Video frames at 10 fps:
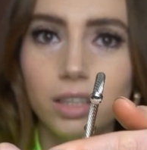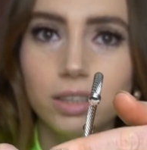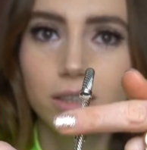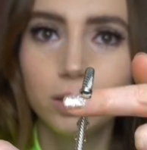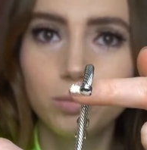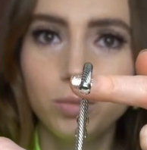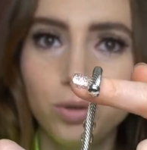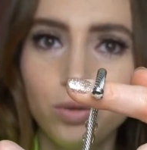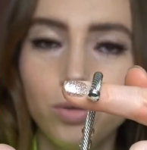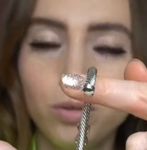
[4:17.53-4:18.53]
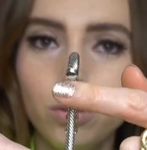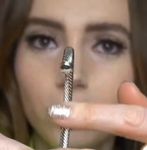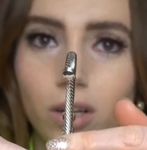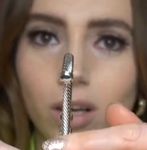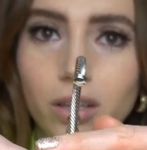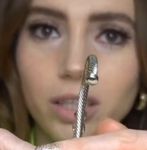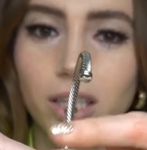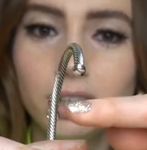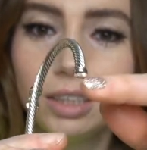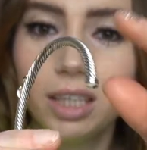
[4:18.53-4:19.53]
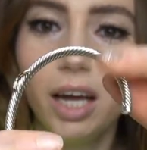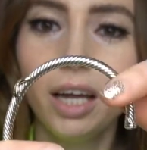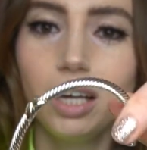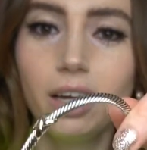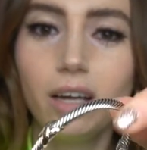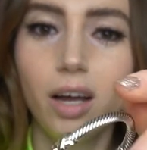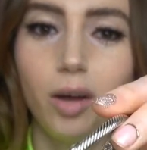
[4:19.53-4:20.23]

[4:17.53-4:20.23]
smooth on the inside.